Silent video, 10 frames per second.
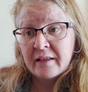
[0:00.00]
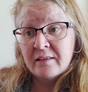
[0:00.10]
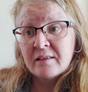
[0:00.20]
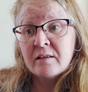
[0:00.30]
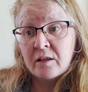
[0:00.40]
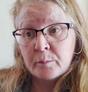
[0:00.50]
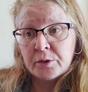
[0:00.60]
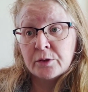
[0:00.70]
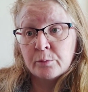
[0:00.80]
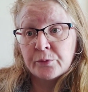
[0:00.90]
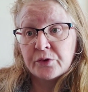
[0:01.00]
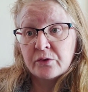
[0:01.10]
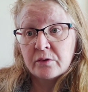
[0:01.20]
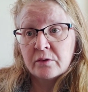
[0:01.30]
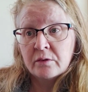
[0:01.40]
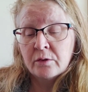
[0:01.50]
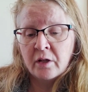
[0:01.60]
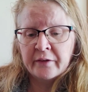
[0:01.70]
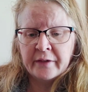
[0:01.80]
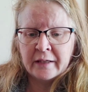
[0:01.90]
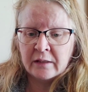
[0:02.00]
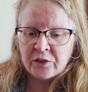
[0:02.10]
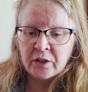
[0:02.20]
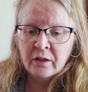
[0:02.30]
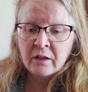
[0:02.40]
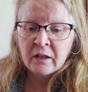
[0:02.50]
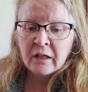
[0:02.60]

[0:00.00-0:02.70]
That's a lot of blooms. Good on you, Angie.